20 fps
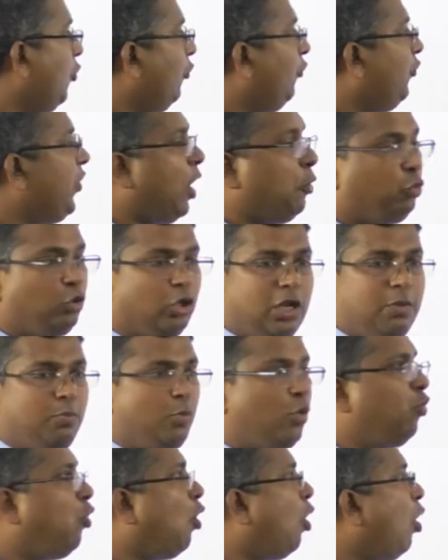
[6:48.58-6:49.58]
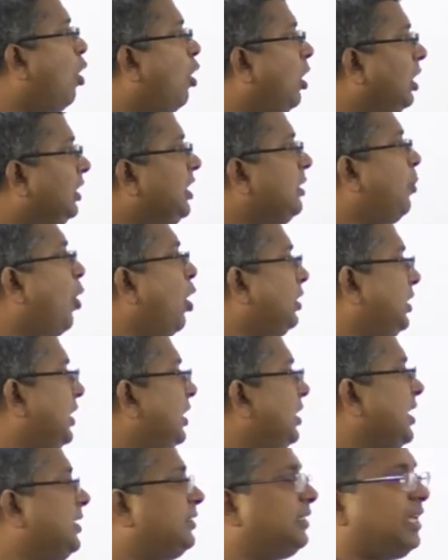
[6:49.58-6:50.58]
we have to remove all the
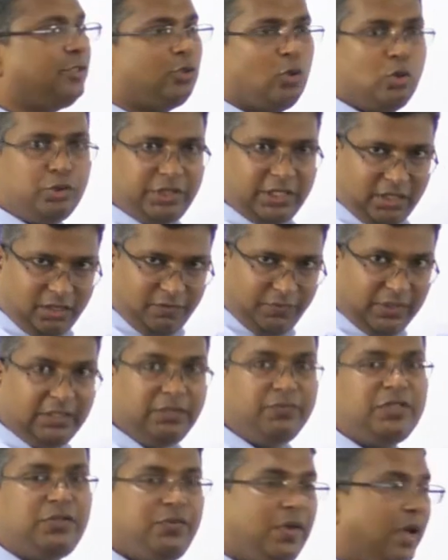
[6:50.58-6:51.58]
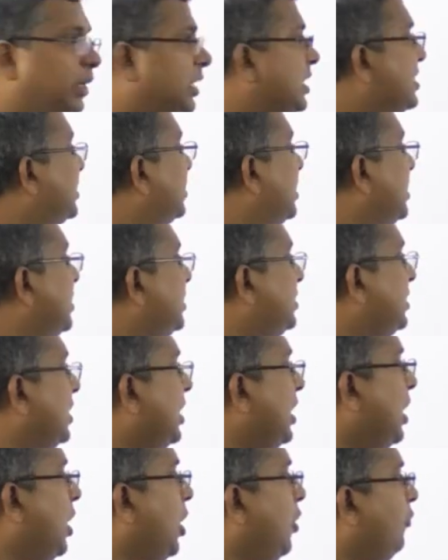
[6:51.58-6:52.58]
bottlenecks associated with which we have discussed,
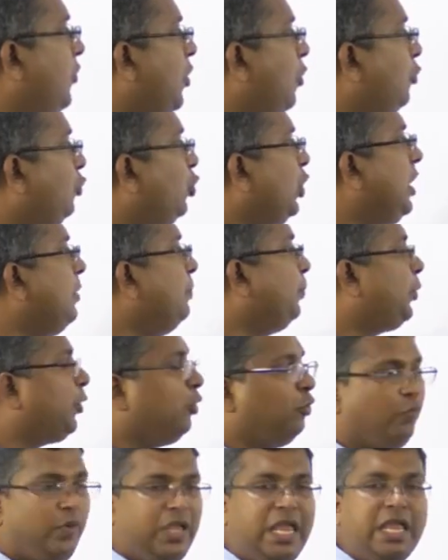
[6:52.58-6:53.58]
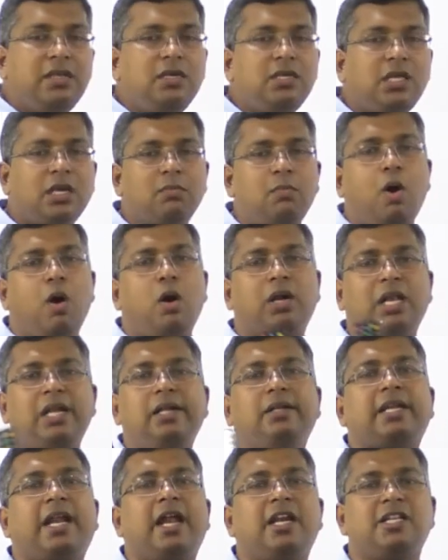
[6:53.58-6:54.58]
we have to improve
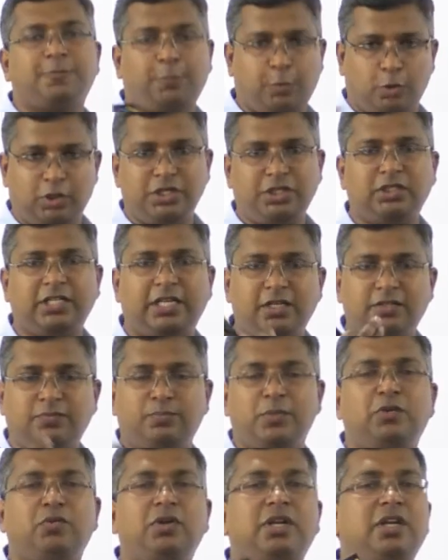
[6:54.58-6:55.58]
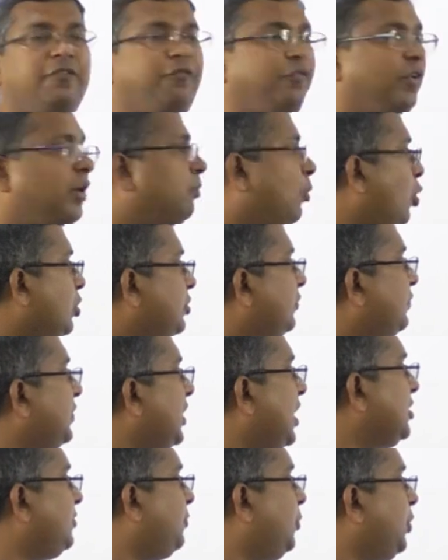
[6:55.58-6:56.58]
intermodal transportation, that is between different modes of
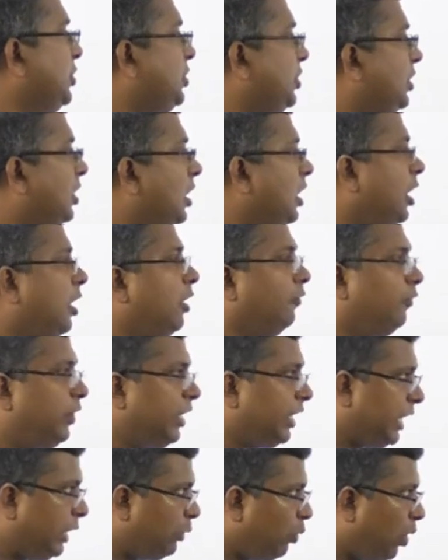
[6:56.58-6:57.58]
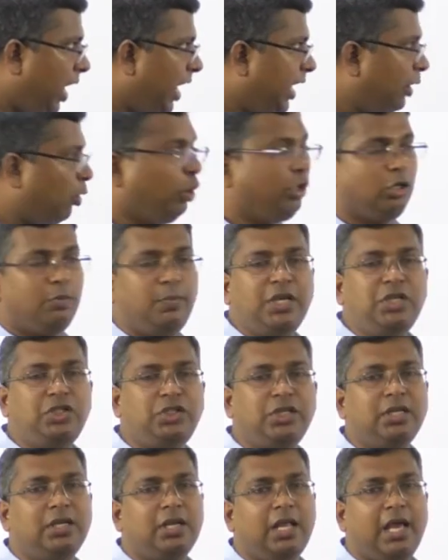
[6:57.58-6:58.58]
transportation, we require
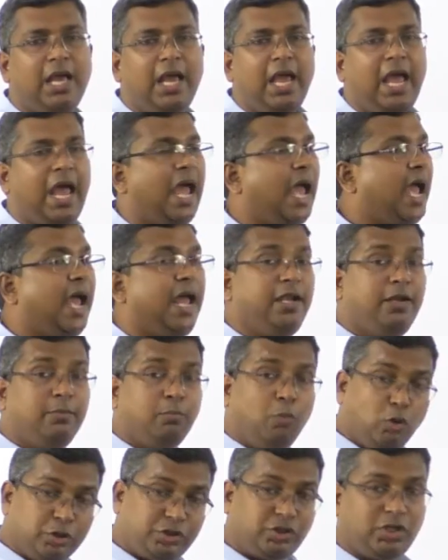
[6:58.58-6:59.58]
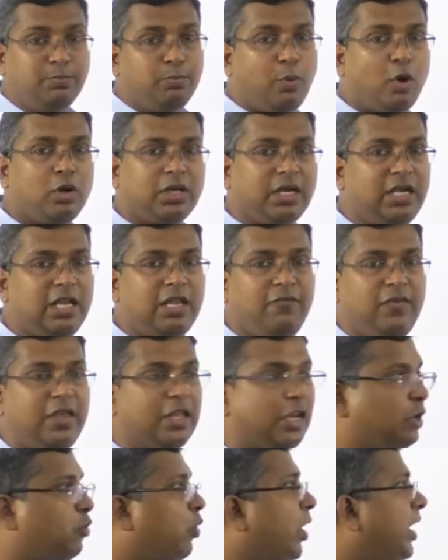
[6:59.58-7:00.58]
automation, and most importantly we
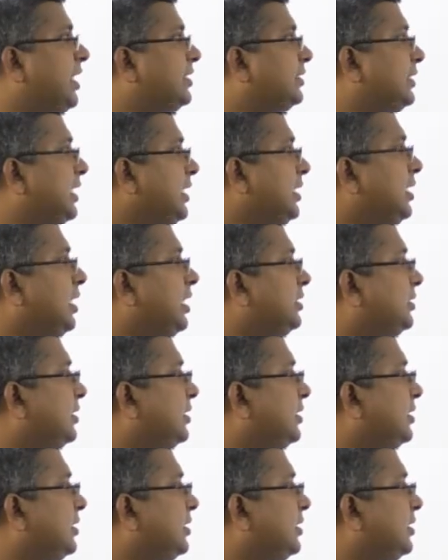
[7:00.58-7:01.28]
require a single